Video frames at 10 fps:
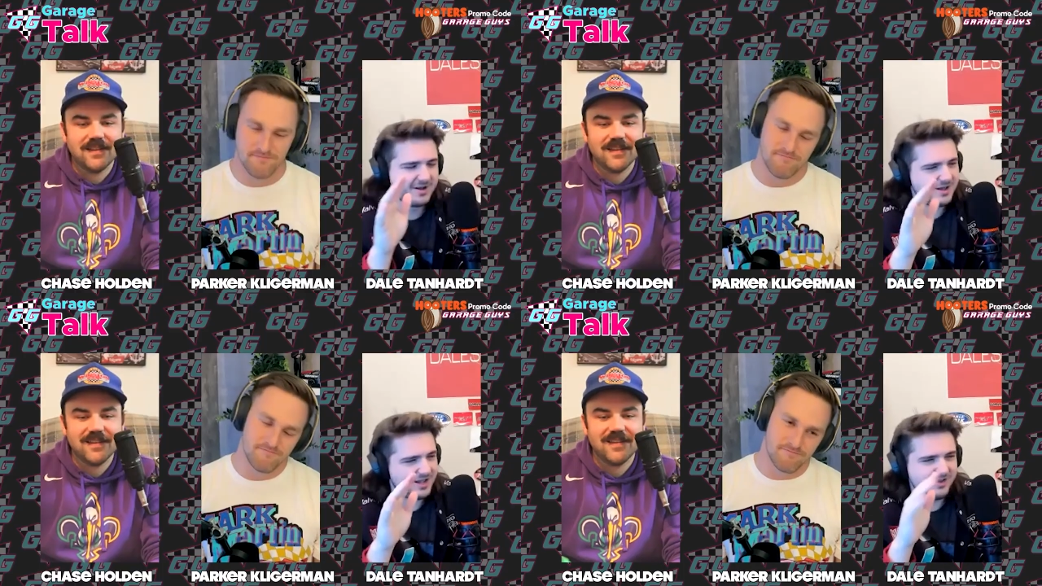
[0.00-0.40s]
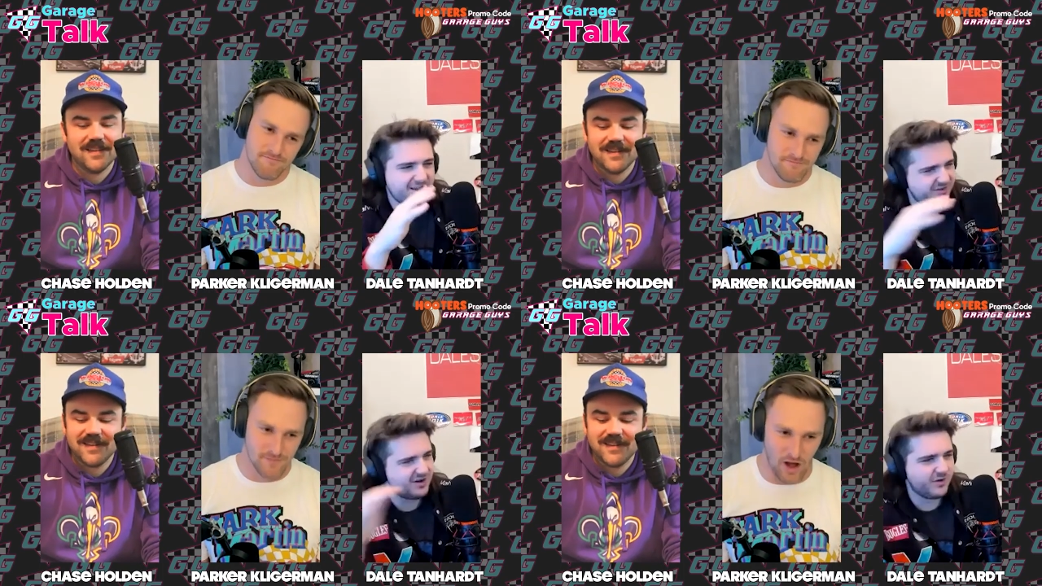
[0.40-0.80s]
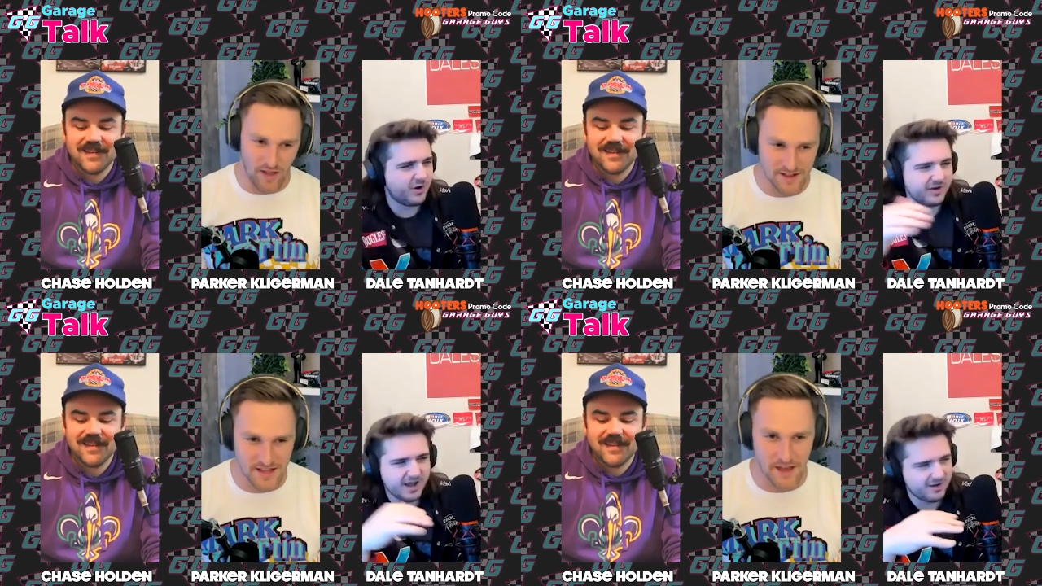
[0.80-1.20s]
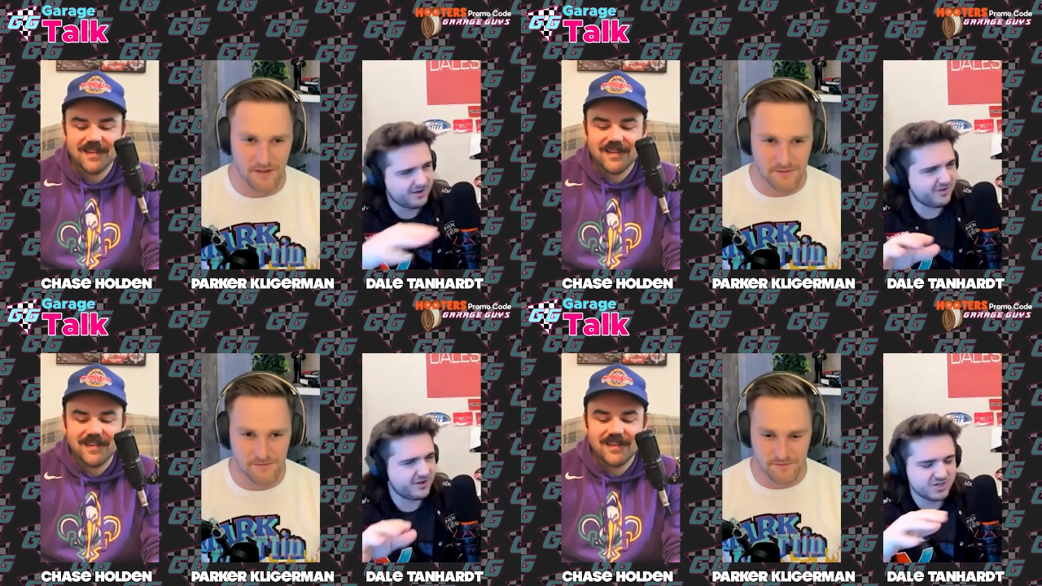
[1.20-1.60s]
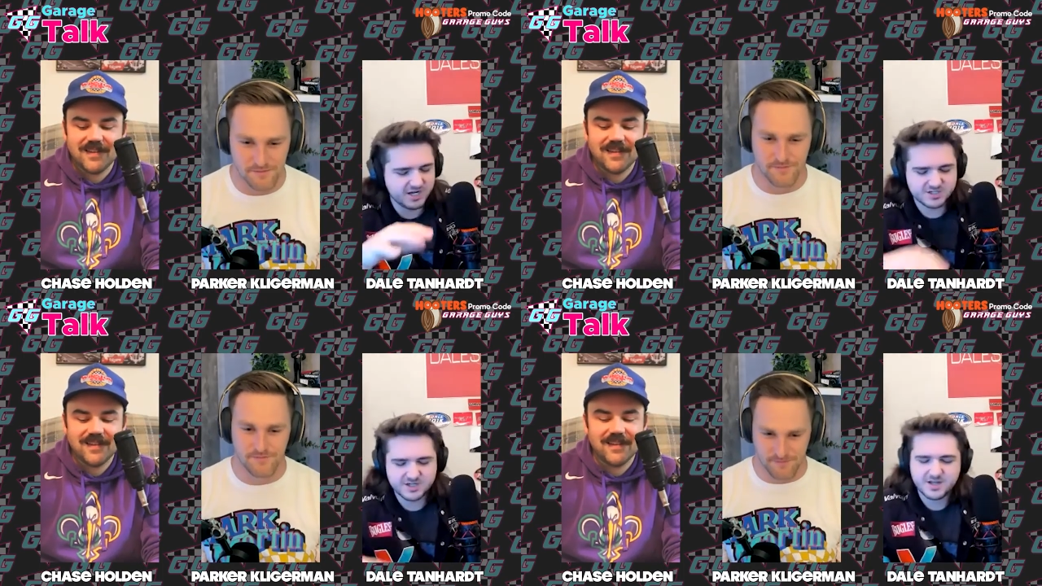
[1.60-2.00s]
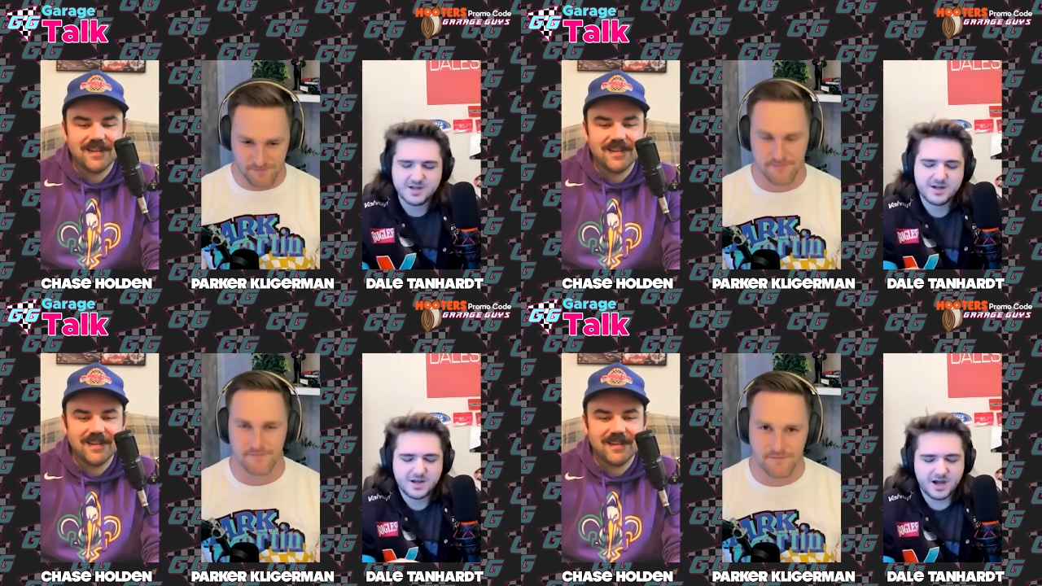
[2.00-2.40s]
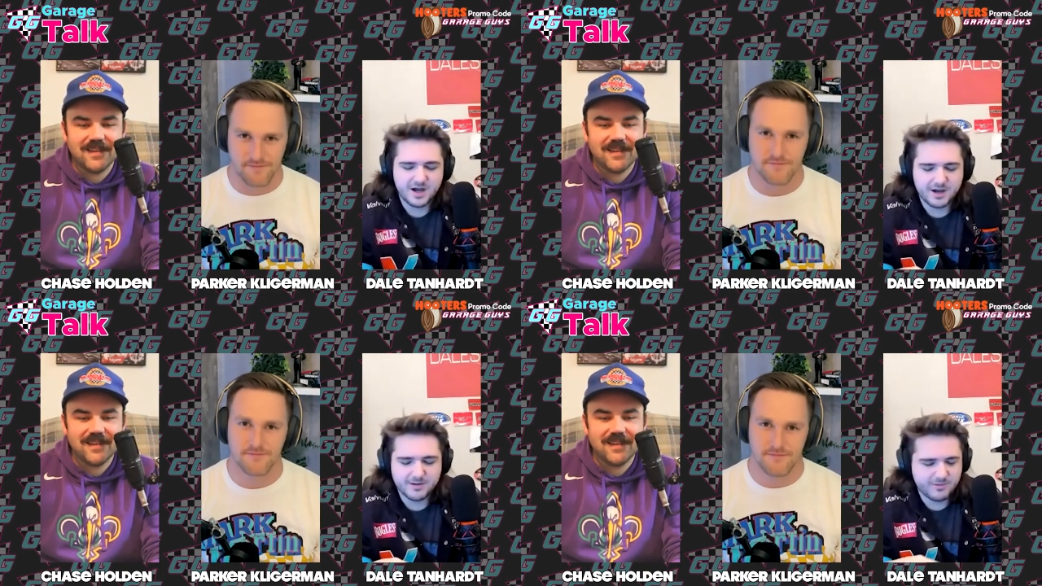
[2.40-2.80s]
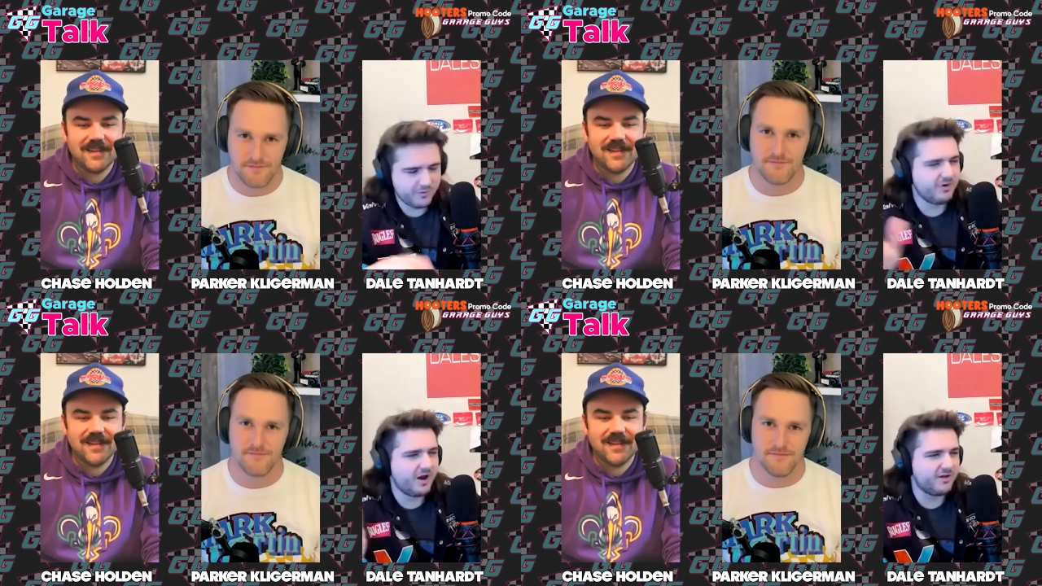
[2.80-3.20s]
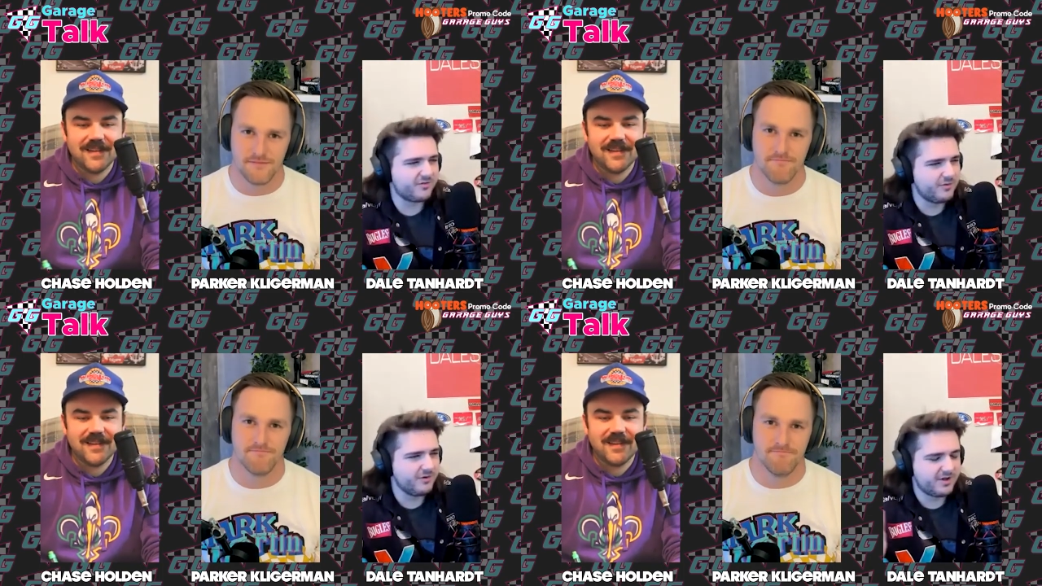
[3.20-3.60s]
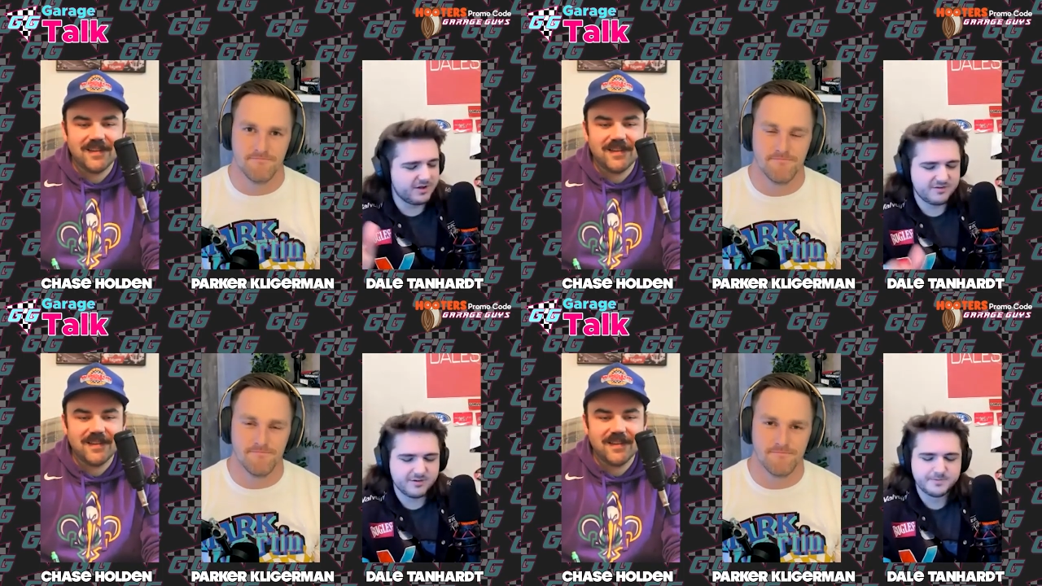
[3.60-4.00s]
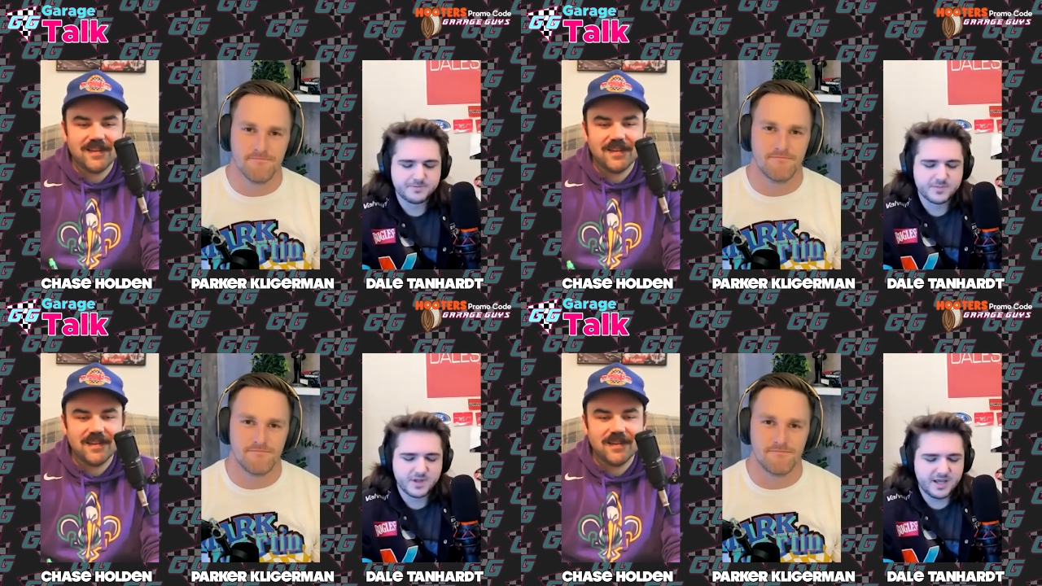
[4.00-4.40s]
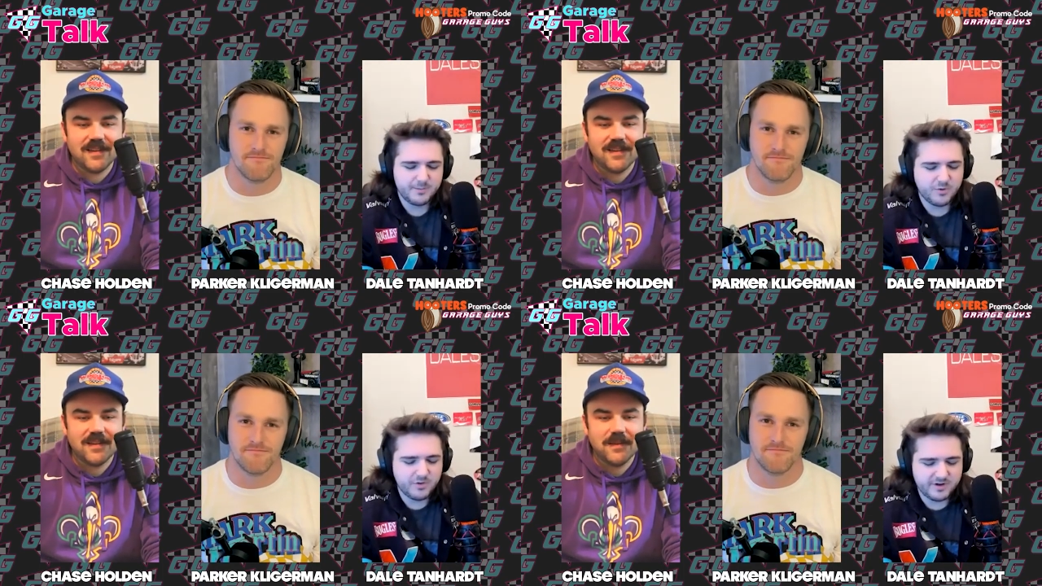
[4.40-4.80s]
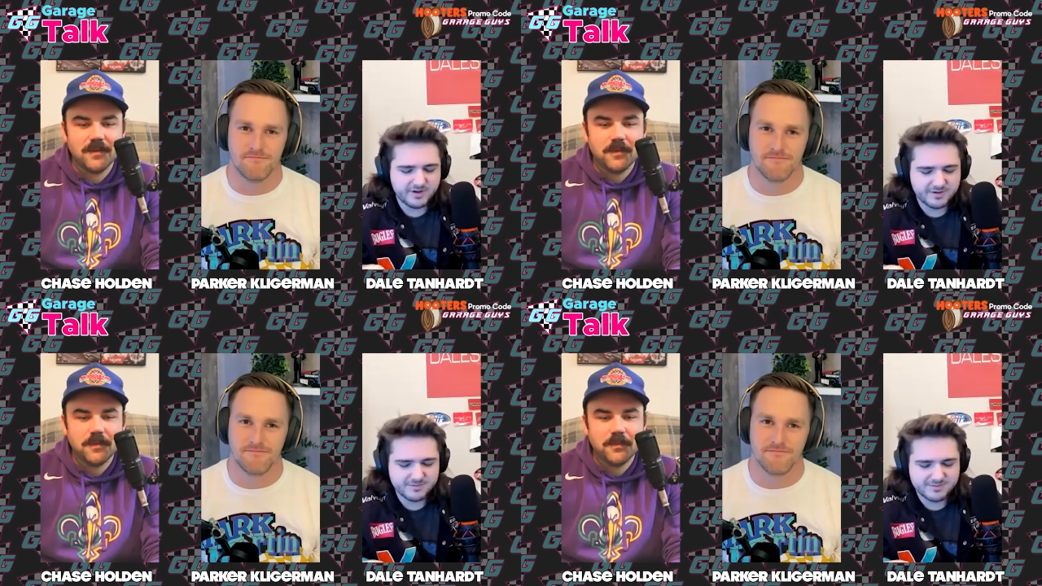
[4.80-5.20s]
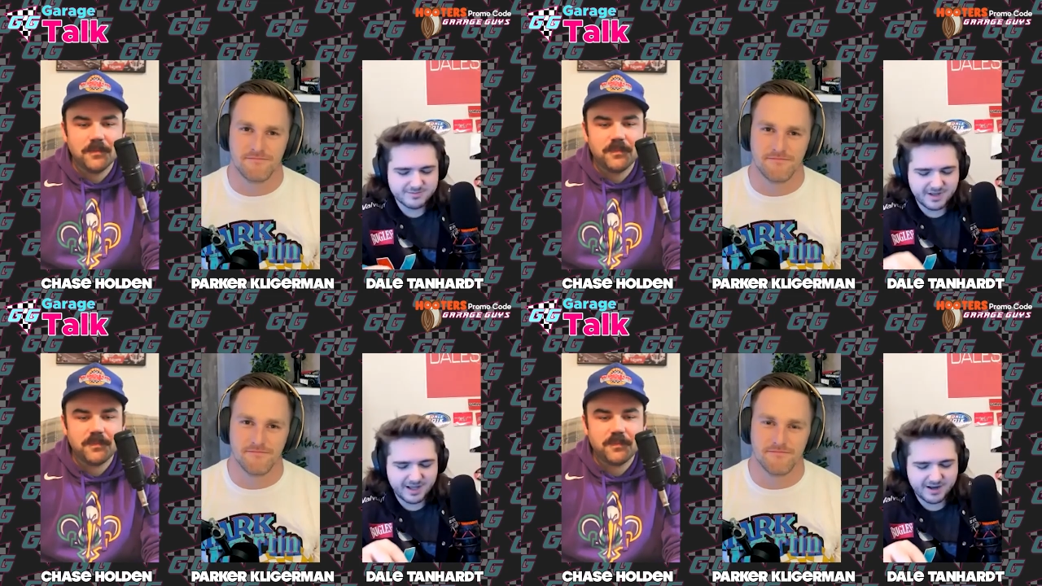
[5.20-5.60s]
Speaker 1: He, he's an oh, adult now. It's all changed. Uh, we were in high school. We were kids. He bullied him. And